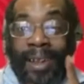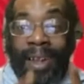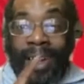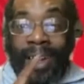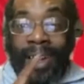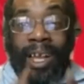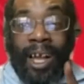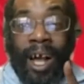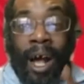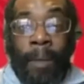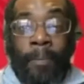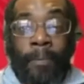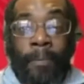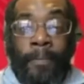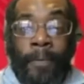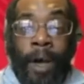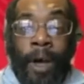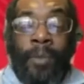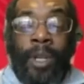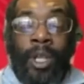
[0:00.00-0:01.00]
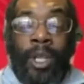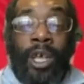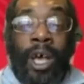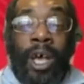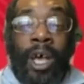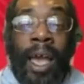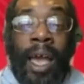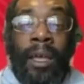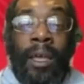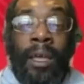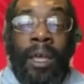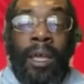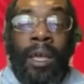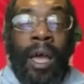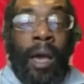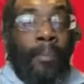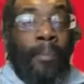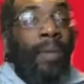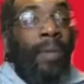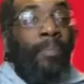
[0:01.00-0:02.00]
the link up, firm the tie,
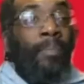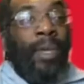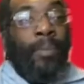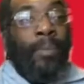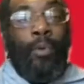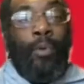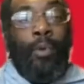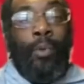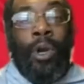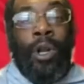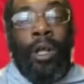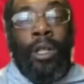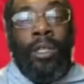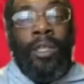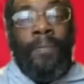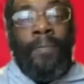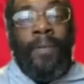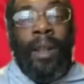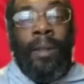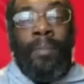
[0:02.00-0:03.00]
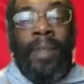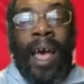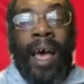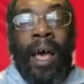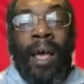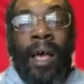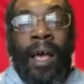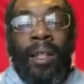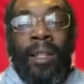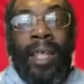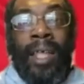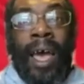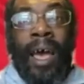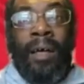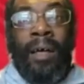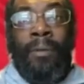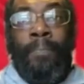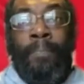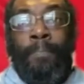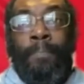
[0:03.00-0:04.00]
and make people wanna develop that that
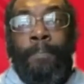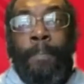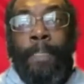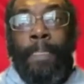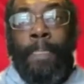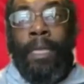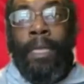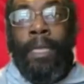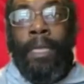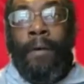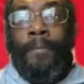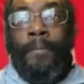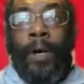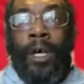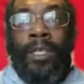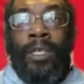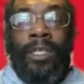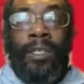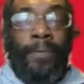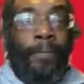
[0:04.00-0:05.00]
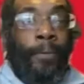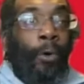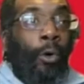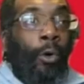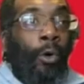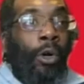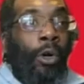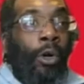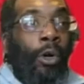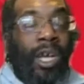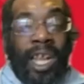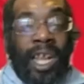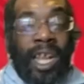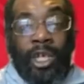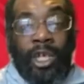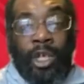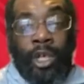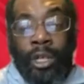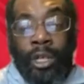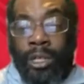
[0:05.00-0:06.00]
first for
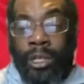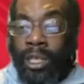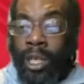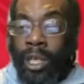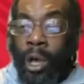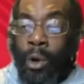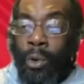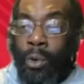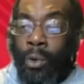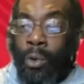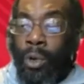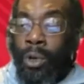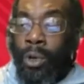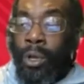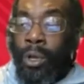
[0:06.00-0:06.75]
connection. So